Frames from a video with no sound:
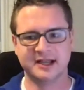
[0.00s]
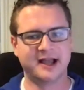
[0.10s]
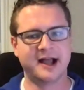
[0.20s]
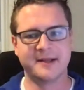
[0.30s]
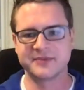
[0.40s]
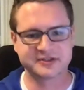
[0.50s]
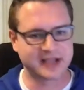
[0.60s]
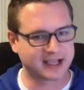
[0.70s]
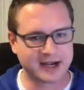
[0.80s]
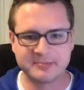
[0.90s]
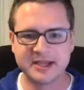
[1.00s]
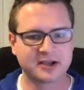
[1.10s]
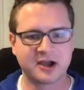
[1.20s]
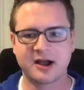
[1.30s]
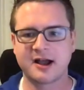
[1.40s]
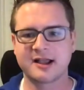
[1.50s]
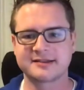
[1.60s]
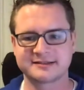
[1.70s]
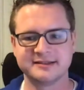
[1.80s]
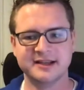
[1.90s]
There's not going to be a
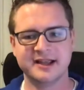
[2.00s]
cost.